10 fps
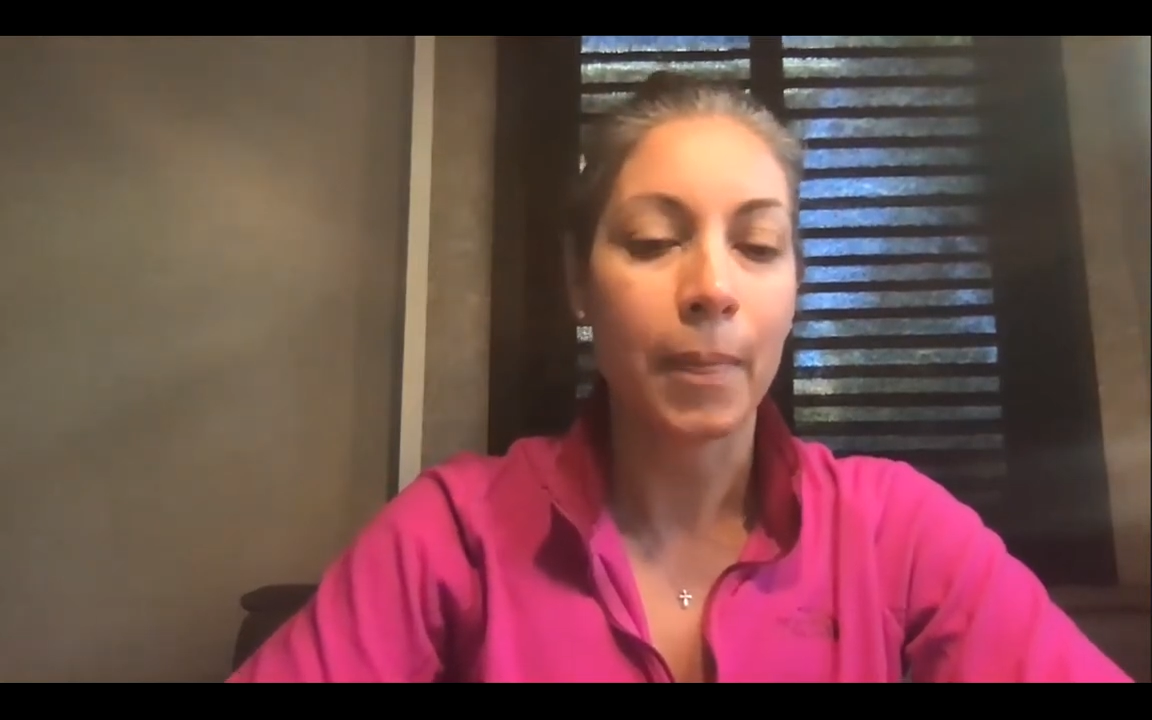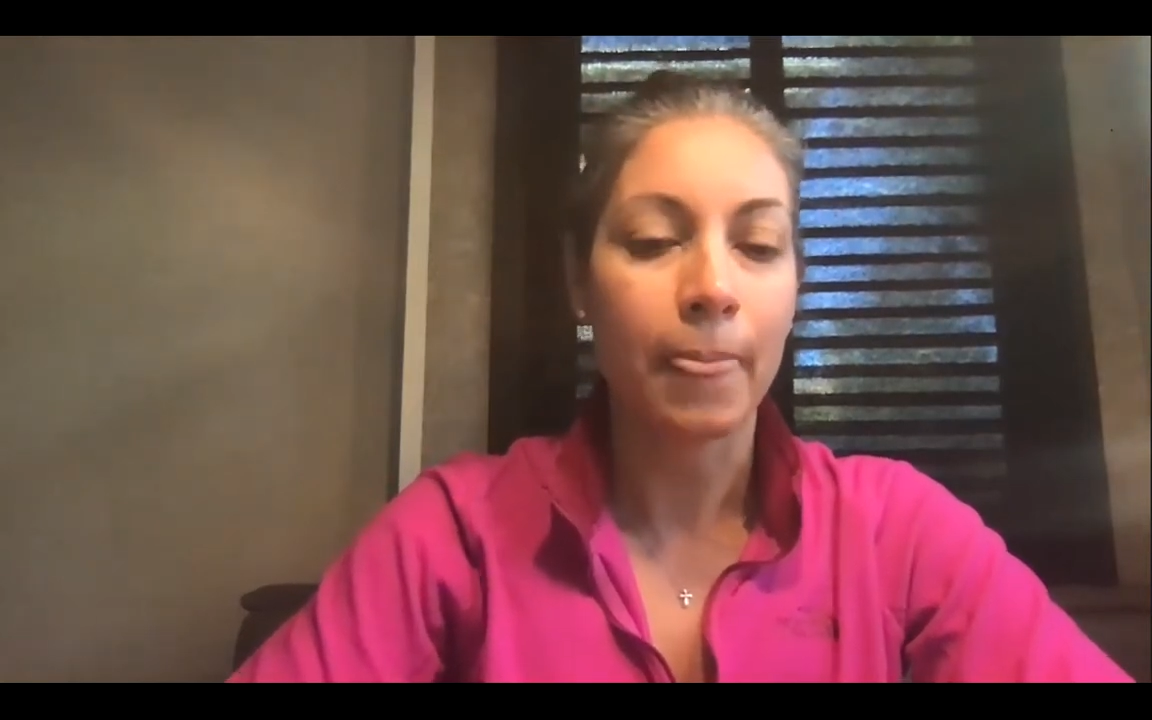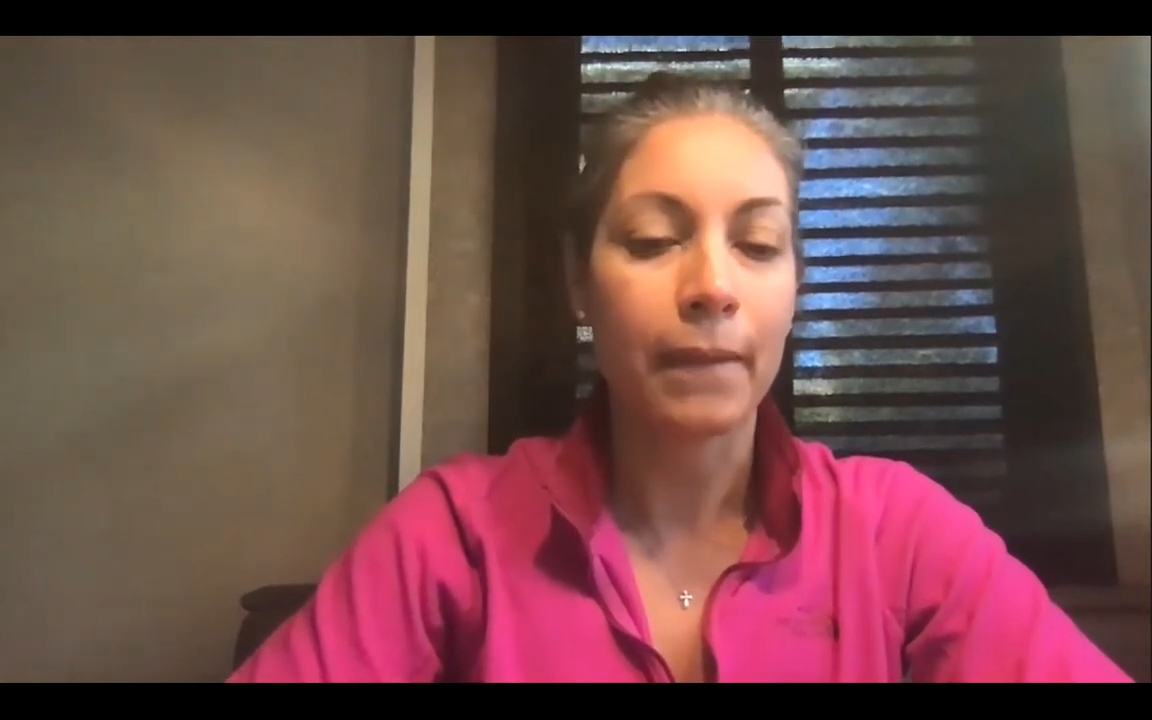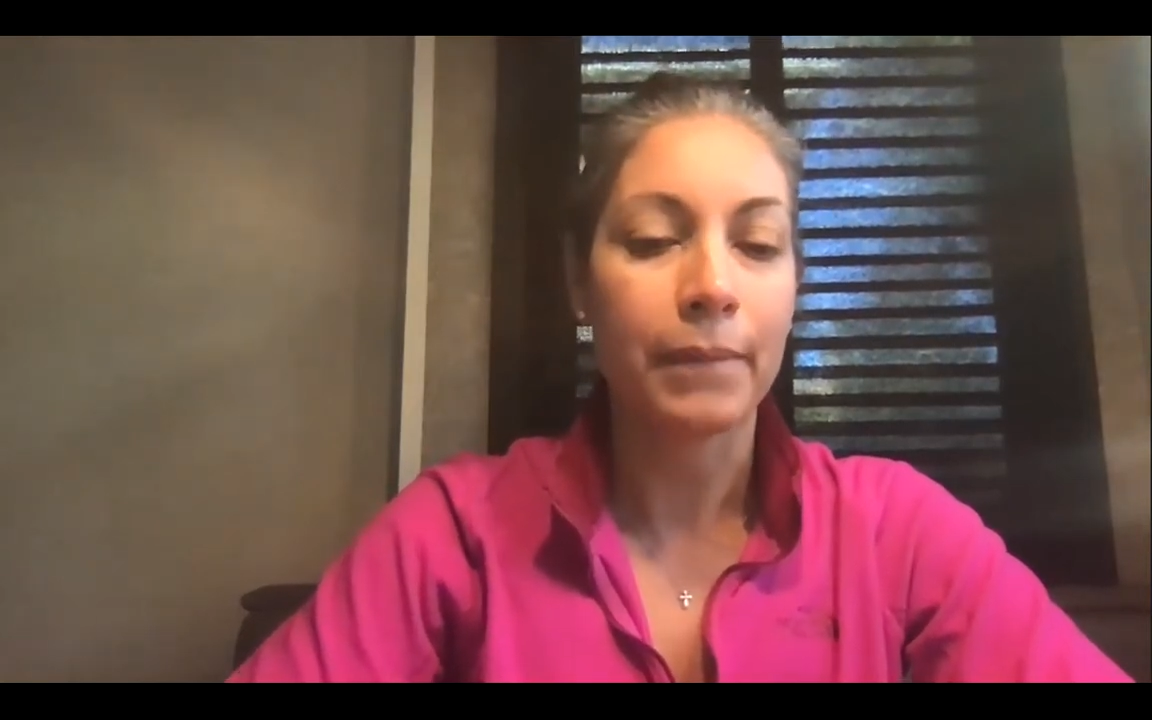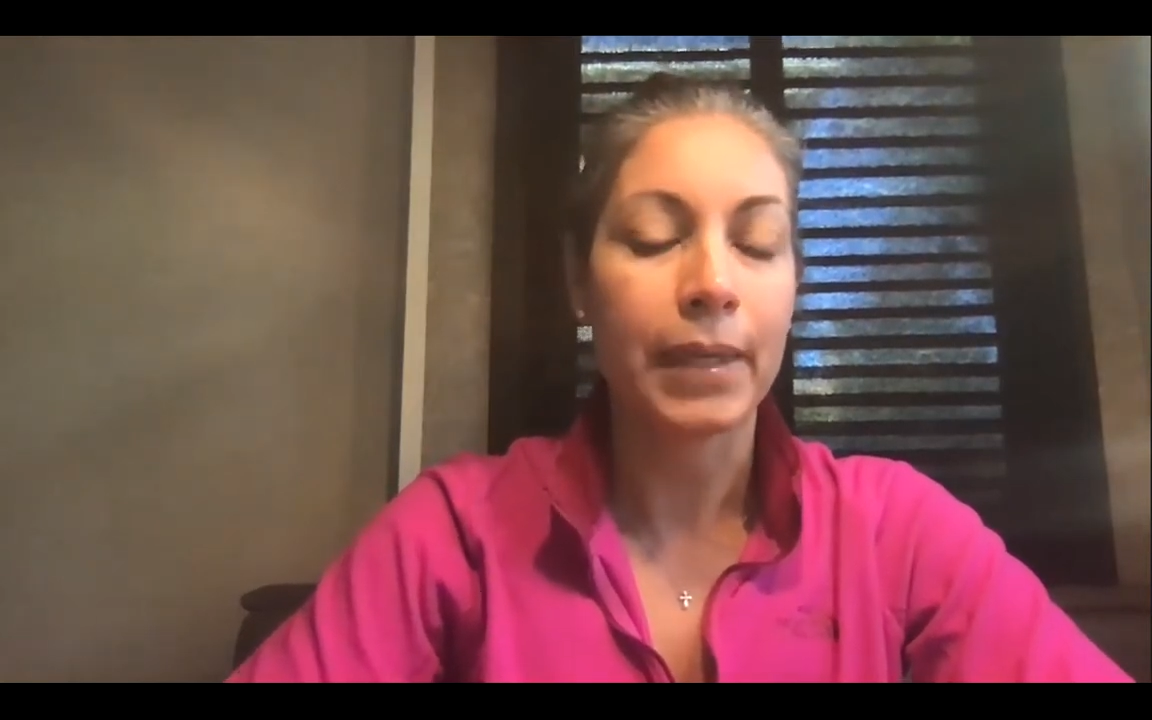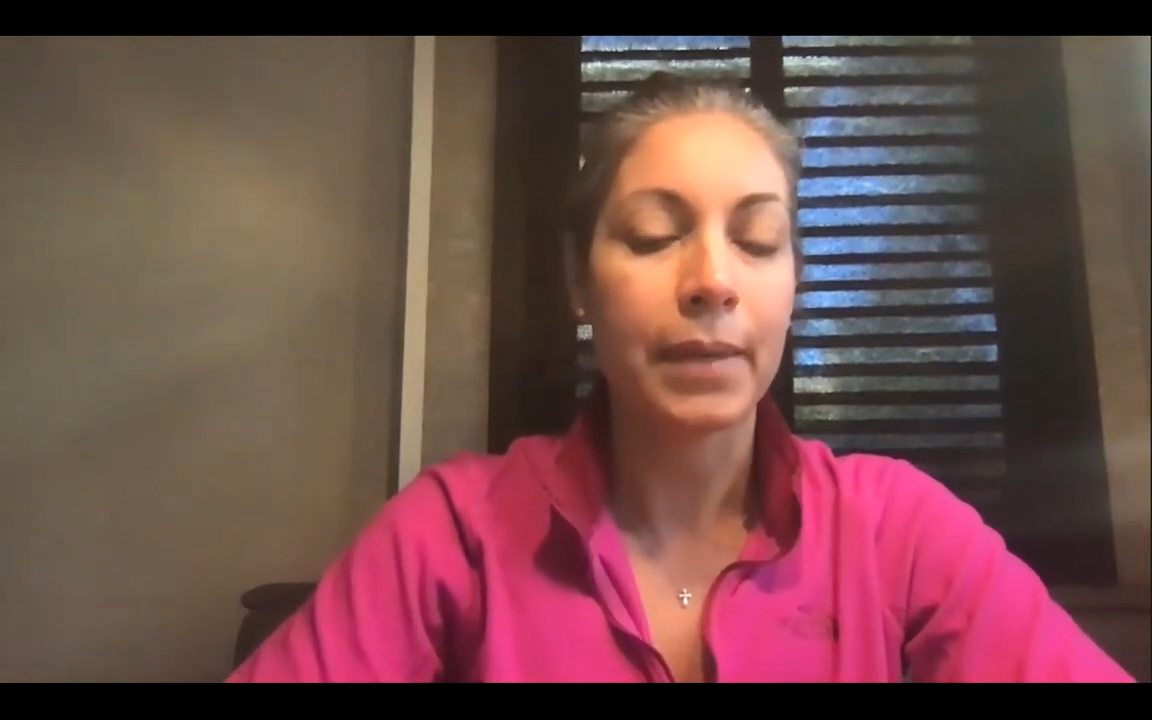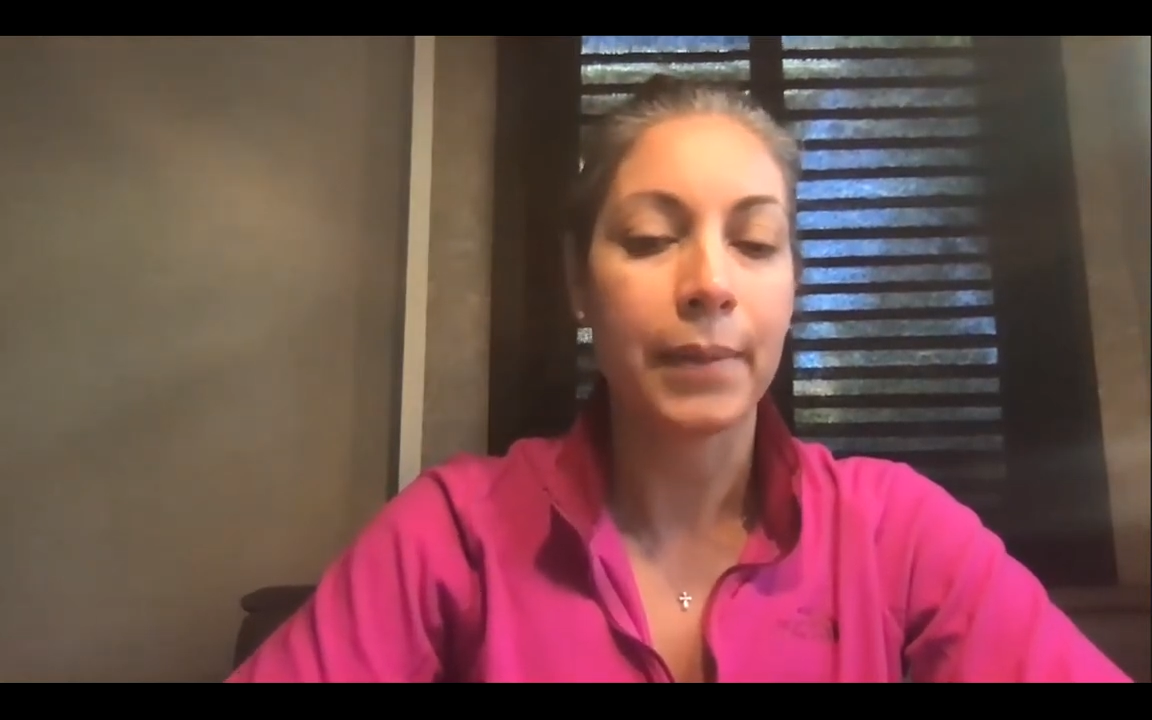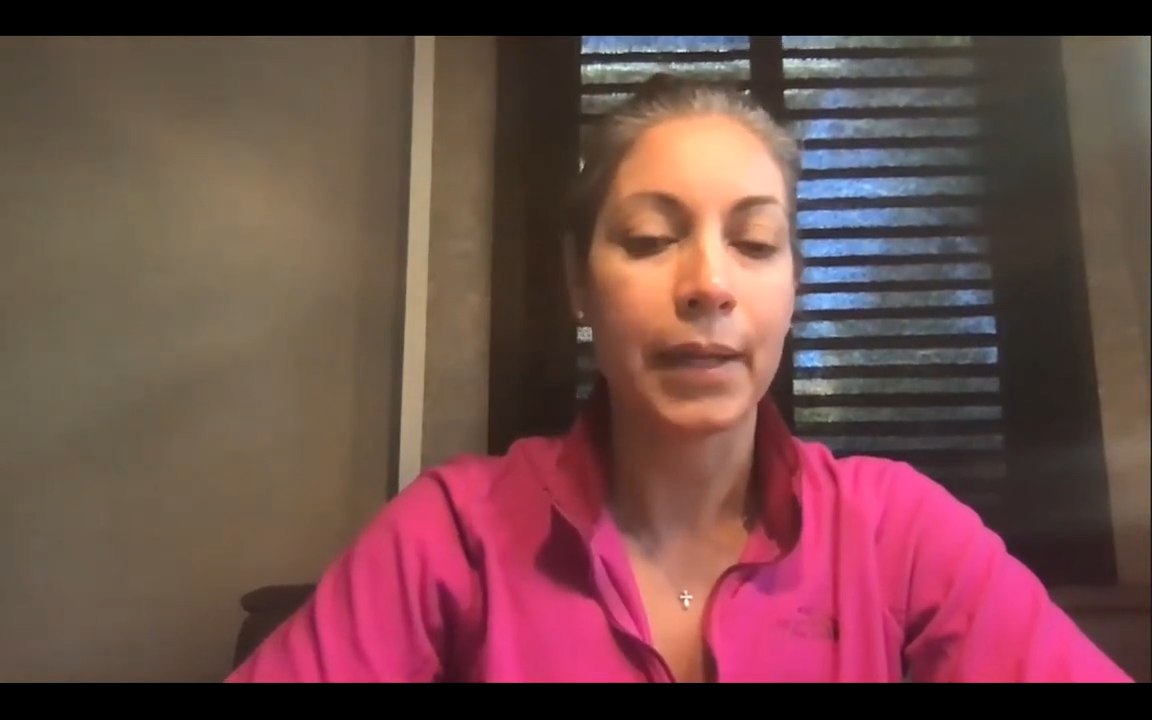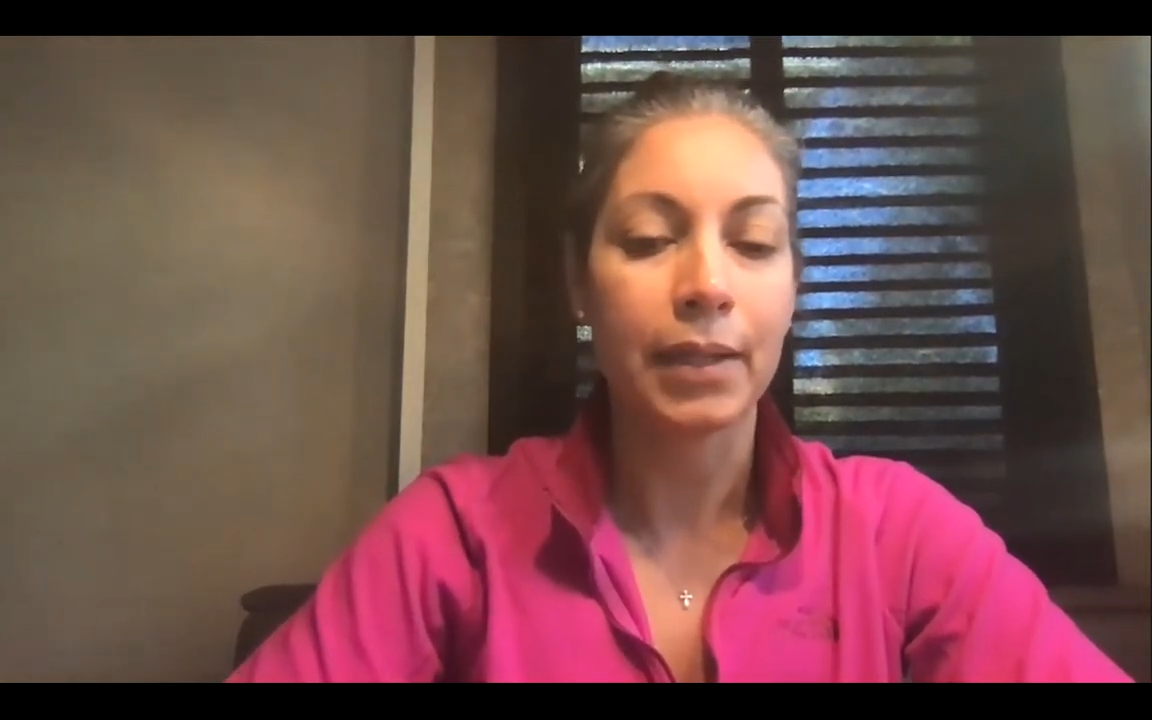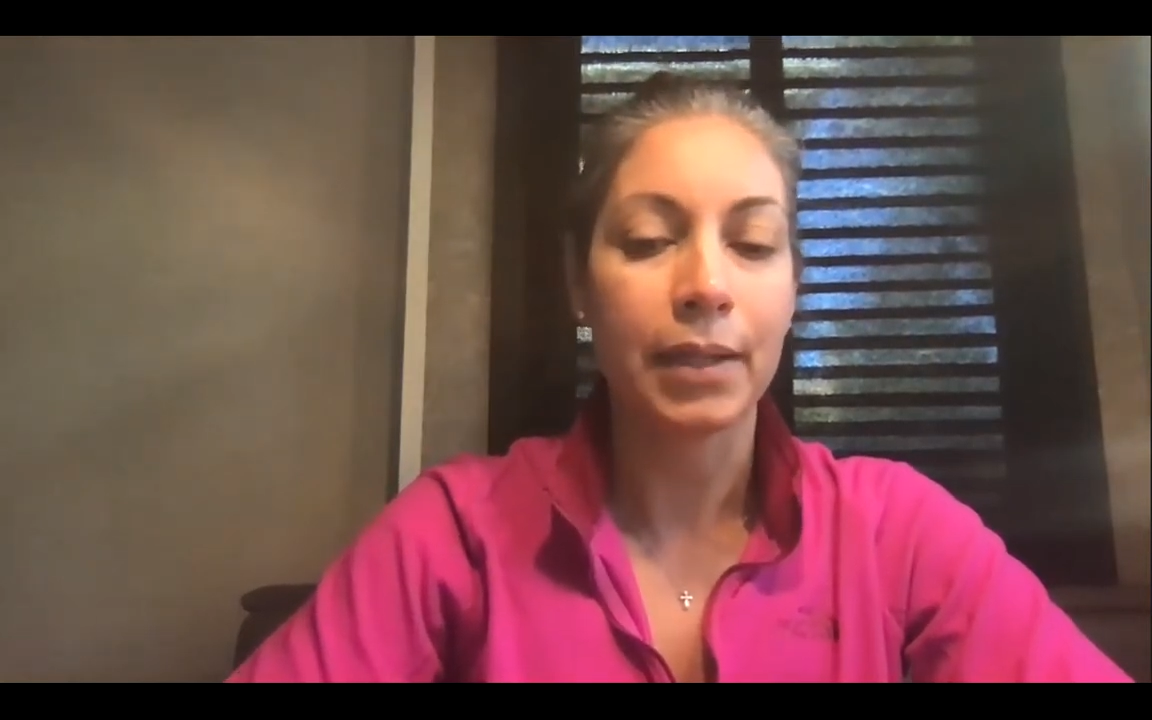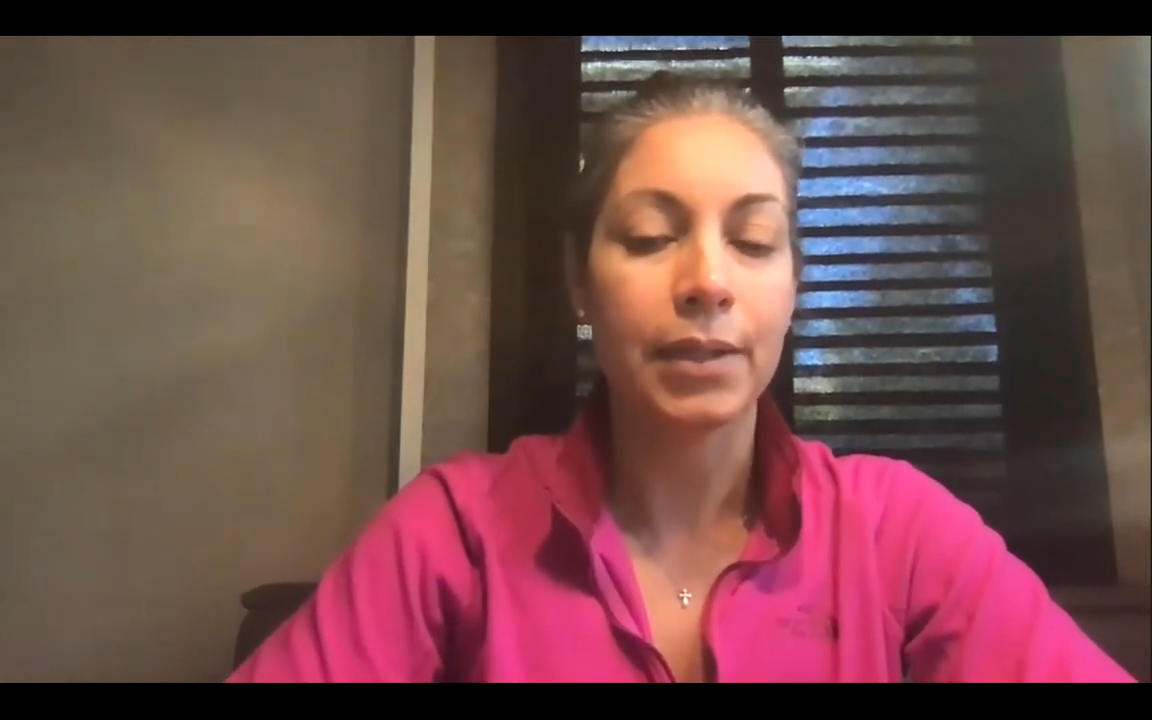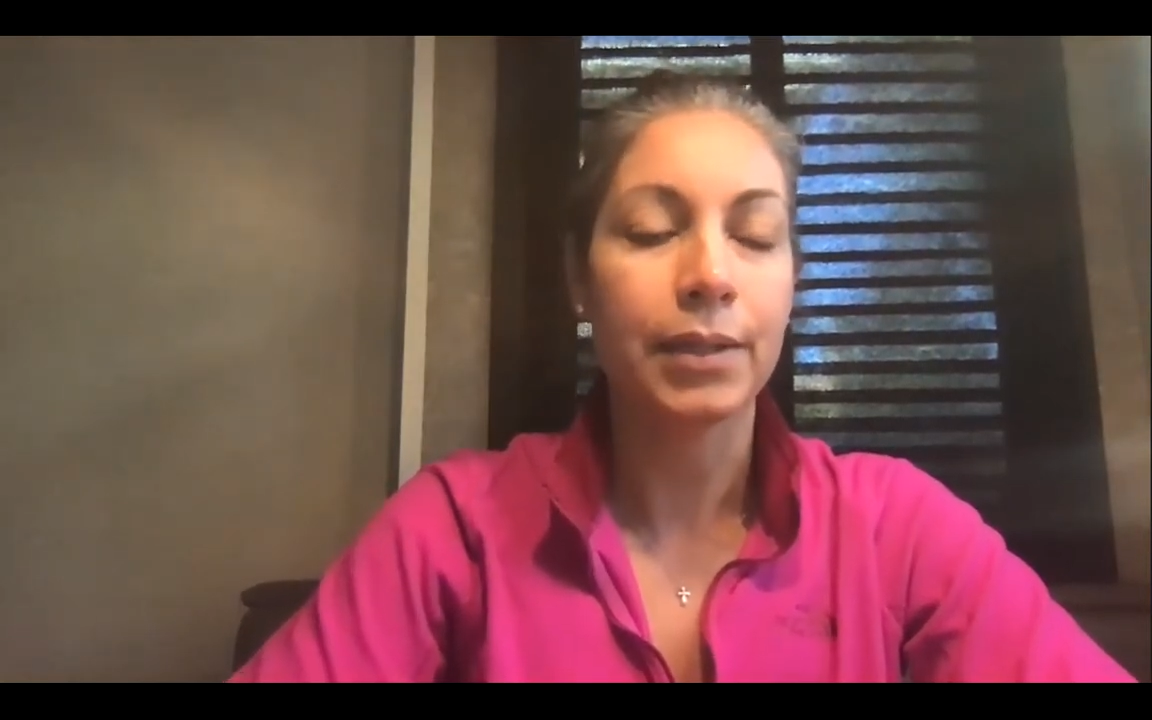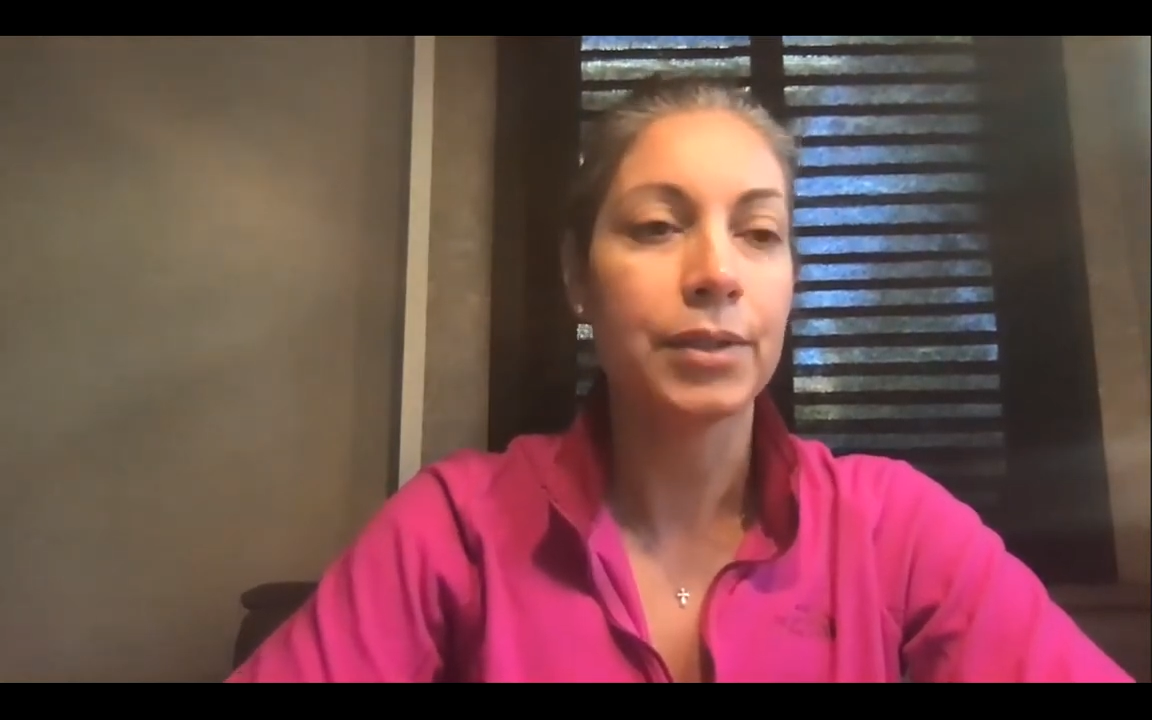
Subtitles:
let me get back here